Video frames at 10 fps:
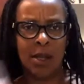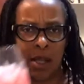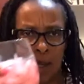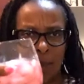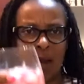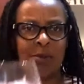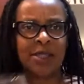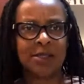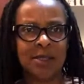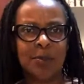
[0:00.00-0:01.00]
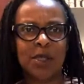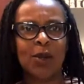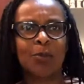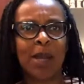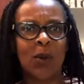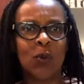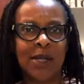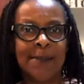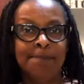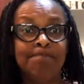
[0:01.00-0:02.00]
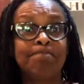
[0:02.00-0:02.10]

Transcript: i'm already sipping on my what